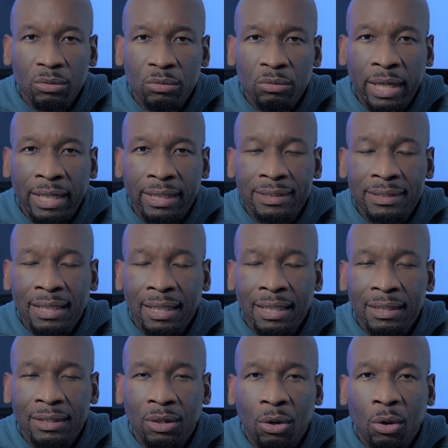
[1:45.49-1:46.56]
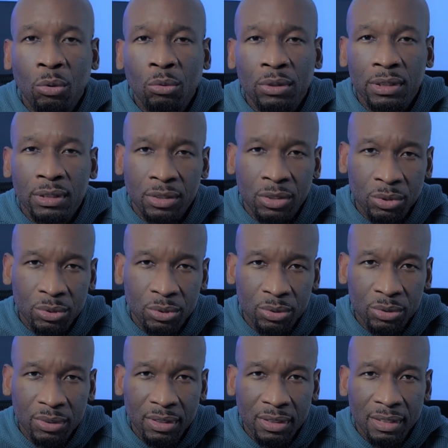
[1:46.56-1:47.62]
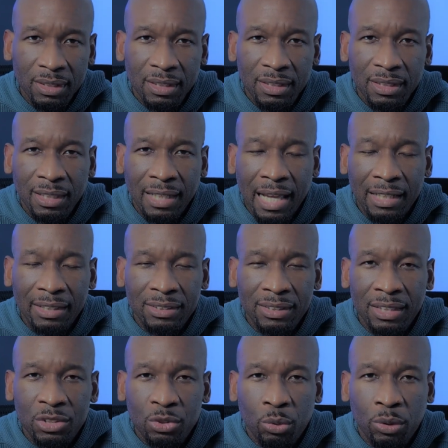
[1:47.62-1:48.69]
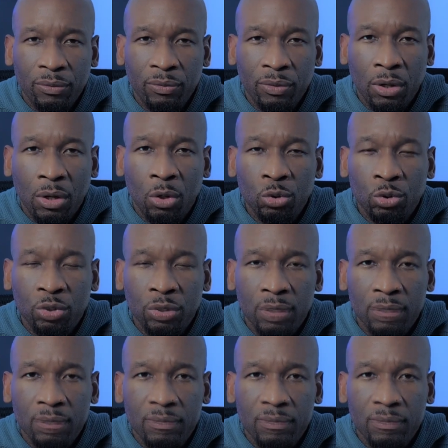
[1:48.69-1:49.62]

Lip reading: ranks second only to the Galaxy S24 Ultra